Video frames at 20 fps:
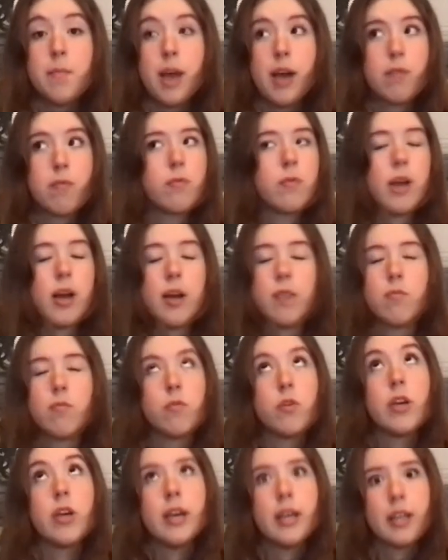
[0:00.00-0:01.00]
I
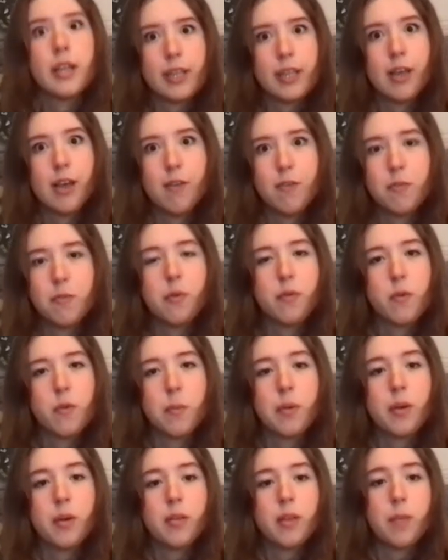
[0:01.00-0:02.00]
really love
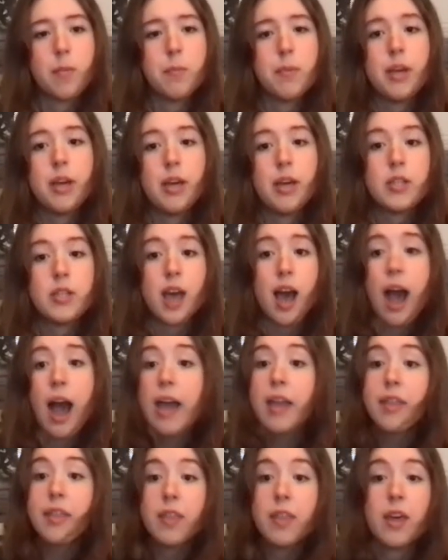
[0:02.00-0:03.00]
performing with them because
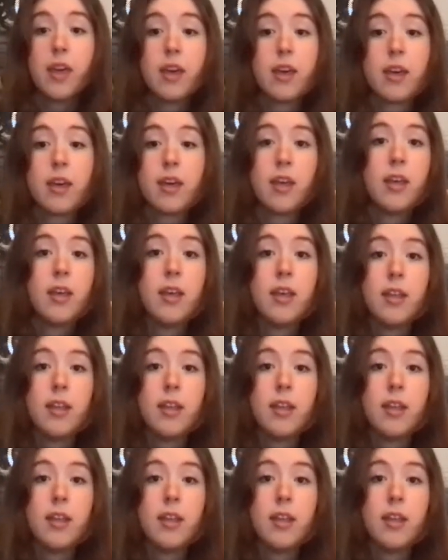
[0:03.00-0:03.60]
I think